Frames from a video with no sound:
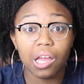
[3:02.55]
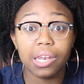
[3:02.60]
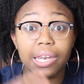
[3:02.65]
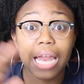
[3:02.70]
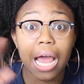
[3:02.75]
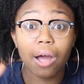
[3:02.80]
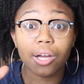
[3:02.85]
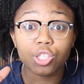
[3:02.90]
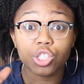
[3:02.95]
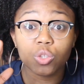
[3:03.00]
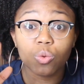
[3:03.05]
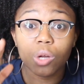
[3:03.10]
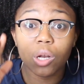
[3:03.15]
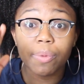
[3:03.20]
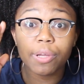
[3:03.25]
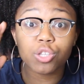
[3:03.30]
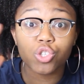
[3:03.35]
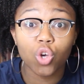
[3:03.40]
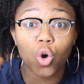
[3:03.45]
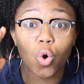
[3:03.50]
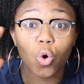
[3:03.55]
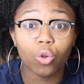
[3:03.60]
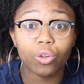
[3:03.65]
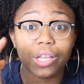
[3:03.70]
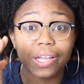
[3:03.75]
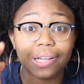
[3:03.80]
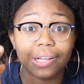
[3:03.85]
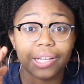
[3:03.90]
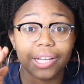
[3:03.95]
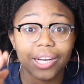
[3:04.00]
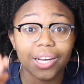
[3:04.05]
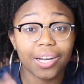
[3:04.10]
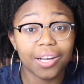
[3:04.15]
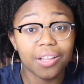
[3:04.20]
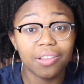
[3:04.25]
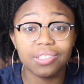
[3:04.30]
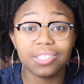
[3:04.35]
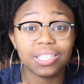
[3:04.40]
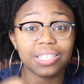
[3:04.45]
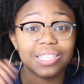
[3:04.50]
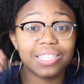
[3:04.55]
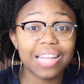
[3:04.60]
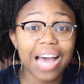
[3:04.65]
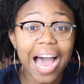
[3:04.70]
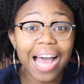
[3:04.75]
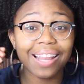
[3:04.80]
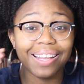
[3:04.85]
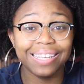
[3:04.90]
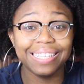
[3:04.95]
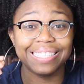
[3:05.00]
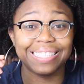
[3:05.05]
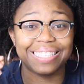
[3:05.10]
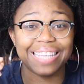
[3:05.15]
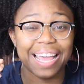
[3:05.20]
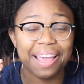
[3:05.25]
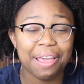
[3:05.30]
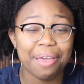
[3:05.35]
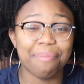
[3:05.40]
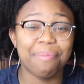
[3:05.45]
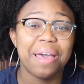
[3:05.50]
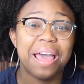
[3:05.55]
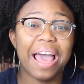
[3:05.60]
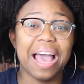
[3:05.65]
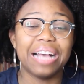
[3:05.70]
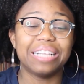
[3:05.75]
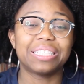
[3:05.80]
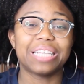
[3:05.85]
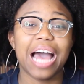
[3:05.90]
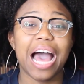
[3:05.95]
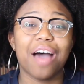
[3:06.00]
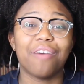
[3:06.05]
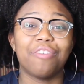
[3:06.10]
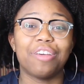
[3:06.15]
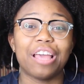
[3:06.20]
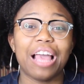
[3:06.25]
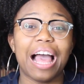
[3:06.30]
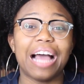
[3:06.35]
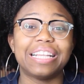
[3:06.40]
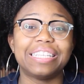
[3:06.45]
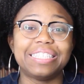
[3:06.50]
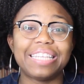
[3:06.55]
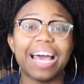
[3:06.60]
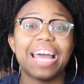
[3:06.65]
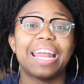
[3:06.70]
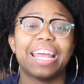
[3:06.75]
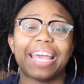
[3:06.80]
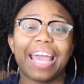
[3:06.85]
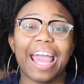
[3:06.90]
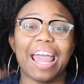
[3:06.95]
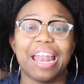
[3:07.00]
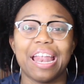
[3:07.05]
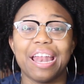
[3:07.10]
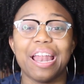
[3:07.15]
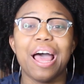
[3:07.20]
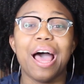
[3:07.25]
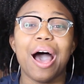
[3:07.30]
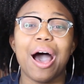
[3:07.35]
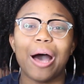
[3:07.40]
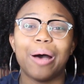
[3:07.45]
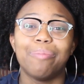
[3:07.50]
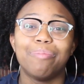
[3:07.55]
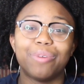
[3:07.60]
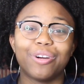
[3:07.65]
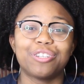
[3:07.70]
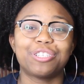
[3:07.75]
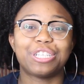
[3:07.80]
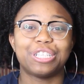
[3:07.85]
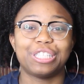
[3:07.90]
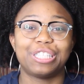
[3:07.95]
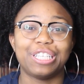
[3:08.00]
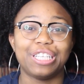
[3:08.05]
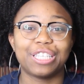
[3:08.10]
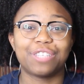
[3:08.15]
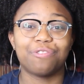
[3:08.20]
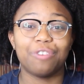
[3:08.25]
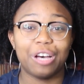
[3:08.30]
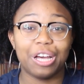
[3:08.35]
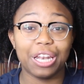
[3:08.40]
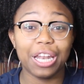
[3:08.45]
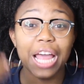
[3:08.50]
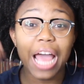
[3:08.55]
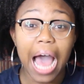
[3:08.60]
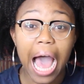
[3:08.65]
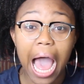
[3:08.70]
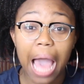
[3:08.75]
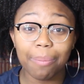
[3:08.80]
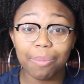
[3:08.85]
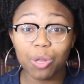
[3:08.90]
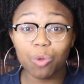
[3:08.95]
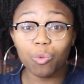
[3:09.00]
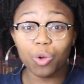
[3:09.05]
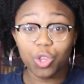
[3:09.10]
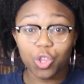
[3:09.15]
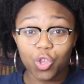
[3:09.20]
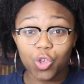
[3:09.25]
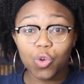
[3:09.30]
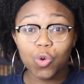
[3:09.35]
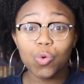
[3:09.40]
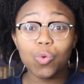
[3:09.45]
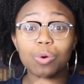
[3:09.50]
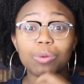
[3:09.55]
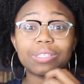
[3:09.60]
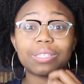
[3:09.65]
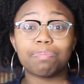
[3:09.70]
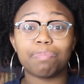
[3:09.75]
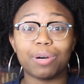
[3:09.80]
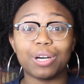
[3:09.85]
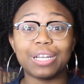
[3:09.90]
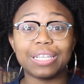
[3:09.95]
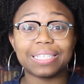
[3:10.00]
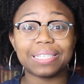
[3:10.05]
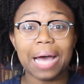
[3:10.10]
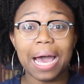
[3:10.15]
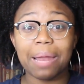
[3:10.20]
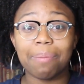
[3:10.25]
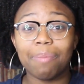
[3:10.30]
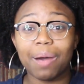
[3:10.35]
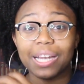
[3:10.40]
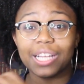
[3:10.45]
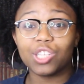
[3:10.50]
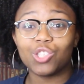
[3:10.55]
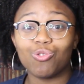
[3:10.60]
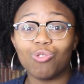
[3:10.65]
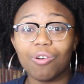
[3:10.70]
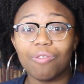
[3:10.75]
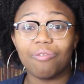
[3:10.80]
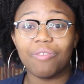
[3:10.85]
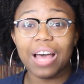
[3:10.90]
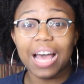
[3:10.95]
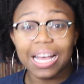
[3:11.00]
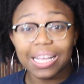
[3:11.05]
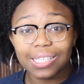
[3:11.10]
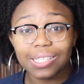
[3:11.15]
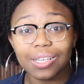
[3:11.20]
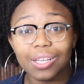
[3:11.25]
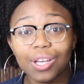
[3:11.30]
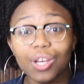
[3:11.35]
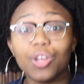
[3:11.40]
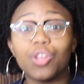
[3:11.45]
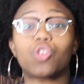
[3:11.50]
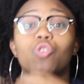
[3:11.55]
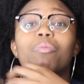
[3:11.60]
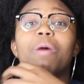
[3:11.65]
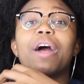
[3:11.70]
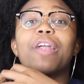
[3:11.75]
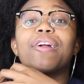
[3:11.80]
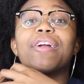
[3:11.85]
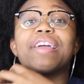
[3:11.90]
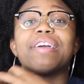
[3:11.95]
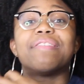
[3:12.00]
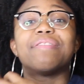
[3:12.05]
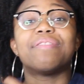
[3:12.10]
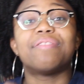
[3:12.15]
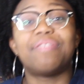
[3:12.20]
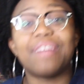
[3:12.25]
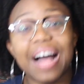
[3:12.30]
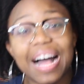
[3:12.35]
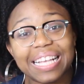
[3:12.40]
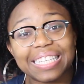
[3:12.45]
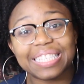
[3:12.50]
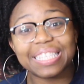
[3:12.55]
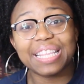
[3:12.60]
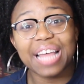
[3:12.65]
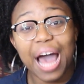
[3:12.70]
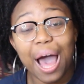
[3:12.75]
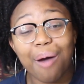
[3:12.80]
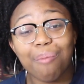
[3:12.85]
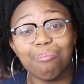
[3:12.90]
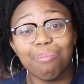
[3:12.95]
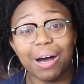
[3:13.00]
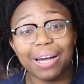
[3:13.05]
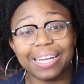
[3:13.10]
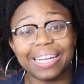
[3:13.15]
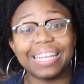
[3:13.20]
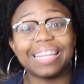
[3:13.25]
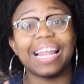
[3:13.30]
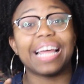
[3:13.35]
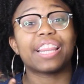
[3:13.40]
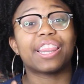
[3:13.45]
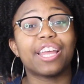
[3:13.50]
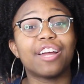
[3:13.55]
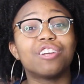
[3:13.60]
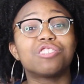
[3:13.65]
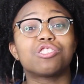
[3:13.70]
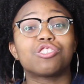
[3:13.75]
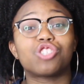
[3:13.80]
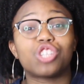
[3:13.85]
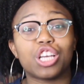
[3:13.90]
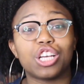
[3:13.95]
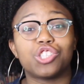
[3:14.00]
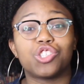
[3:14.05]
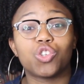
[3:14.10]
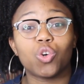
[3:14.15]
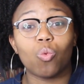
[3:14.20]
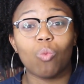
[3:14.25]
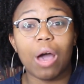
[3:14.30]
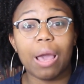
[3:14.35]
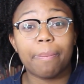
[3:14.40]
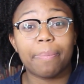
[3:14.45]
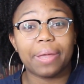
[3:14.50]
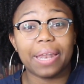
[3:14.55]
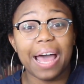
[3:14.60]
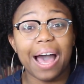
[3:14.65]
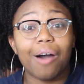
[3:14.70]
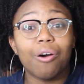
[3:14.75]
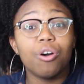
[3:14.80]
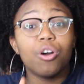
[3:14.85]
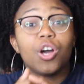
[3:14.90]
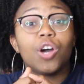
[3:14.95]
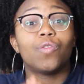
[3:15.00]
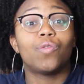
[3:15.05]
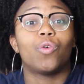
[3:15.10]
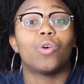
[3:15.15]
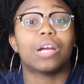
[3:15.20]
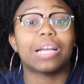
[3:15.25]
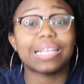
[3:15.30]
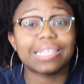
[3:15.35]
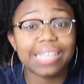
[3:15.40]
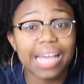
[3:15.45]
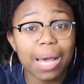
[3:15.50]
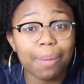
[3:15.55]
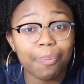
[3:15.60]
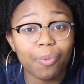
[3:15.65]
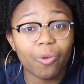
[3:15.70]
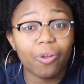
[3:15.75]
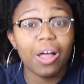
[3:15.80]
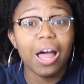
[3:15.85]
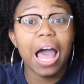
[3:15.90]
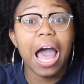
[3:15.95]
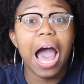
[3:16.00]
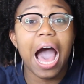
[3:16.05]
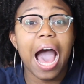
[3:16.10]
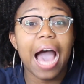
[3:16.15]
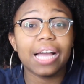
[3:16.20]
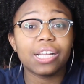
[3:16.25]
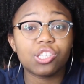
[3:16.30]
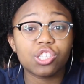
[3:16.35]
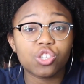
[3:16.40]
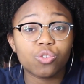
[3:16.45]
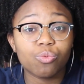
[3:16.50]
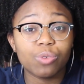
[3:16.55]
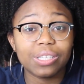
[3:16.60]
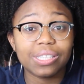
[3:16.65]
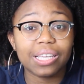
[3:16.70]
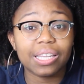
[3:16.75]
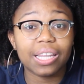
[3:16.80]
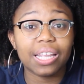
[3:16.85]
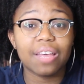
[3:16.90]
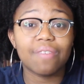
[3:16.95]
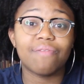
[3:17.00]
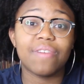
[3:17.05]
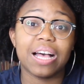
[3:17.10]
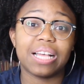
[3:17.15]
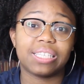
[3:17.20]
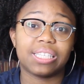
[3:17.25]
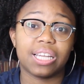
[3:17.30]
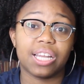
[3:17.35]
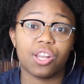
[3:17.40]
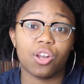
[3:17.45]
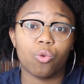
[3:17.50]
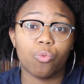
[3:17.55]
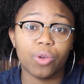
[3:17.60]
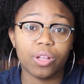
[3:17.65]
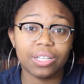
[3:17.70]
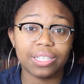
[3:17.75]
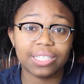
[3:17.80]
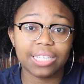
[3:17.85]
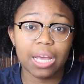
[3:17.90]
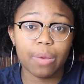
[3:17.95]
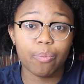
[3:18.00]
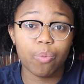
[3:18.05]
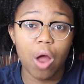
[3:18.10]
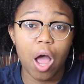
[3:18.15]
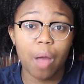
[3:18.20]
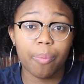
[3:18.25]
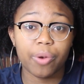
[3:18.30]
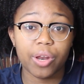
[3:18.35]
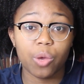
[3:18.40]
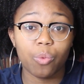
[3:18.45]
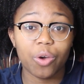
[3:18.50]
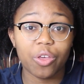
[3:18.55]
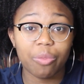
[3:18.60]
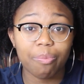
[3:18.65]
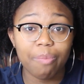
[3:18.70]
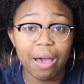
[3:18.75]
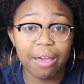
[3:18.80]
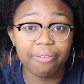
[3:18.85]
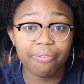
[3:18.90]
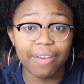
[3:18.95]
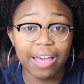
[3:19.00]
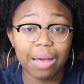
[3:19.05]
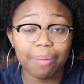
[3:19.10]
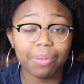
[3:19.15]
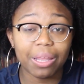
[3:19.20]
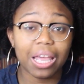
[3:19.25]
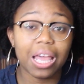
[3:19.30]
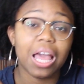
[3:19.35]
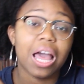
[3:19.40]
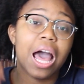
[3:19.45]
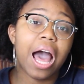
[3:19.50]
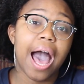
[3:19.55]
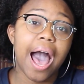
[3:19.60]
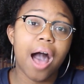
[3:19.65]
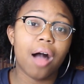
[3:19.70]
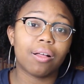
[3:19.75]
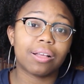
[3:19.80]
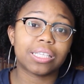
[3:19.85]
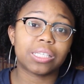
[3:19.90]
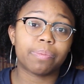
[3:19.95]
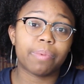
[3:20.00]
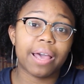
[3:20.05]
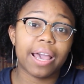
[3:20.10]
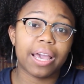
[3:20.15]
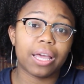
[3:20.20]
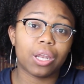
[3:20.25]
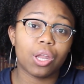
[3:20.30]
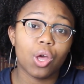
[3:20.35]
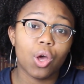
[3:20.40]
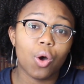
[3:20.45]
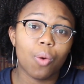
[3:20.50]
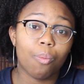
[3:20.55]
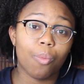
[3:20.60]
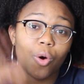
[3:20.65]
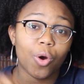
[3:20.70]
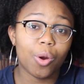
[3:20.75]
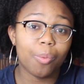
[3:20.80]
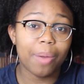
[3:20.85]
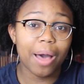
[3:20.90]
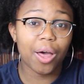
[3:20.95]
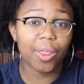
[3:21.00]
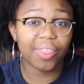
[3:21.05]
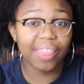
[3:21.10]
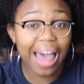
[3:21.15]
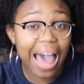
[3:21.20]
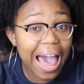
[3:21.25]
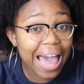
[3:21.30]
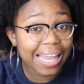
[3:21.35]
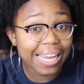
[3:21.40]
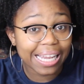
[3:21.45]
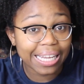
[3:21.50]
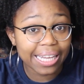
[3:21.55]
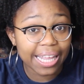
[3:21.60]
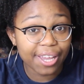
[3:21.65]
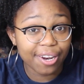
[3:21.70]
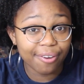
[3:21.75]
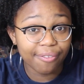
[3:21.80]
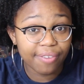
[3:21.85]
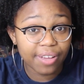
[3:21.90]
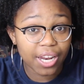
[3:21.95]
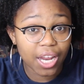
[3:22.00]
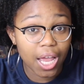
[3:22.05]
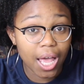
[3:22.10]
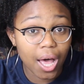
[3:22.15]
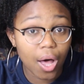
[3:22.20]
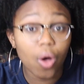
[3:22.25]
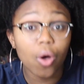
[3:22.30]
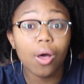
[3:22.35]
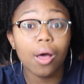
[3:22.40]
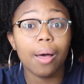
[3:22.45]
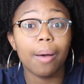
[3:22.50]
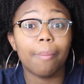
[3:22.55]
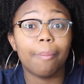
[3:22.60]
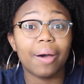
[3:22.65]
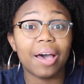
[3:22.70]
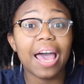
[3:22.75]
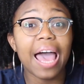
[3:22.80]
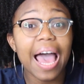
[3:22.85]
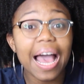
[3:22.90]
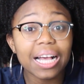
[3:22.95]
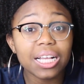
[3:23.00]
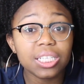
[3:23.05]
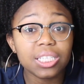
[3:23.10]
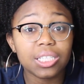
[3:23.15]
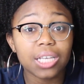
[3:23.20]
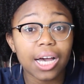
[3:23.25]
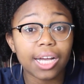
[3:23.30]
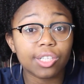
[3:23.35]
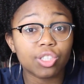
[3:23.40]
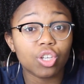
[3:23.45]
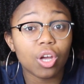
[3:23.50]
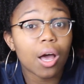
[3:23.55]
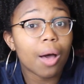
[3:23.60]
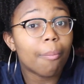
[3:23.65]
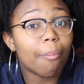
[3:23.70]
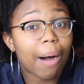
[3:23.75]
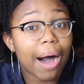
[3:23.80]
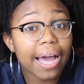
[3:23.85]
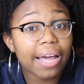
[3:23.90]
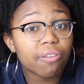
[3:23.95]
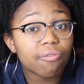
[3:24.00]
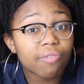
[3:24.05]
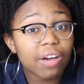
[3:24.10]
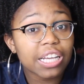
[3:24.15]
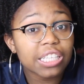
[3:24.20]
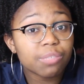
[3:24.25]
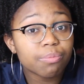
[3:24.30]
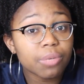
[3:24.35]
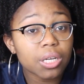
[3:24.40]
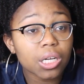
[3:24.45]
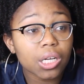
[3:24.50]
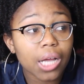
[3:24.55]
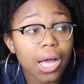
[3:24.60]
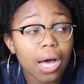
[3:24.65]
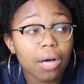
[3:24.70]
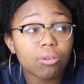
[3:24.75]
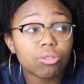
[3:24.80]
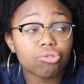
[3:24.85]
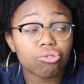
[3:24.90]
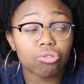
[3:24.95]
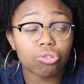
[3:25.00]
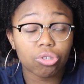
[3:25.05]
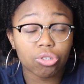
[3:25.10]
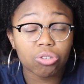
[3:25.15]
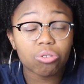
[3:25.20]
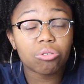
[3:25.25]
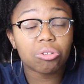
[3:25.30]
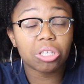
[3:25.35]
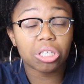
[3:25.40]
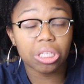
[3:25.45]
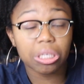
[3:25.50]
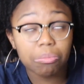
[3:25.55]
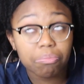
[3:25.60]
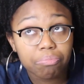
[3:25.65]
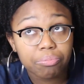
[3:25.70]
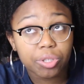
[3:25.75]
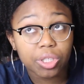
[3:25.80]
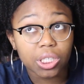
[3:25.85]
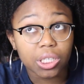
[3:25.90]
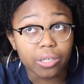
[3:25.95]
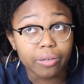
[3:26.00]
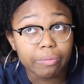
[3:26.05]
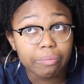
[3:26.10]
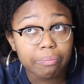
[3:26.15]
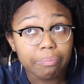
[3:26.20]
Now, I just want to be totally clear. This is not the same as having a dedicated emergencies fund. I mean, when you put aside money to invest, you better invest that money. Like, there's a chance you'll wipe it out. For example, I just recently invested in a real estate property with my family. I'll explain more about that in a later video. But as such, my investment account was a little empty.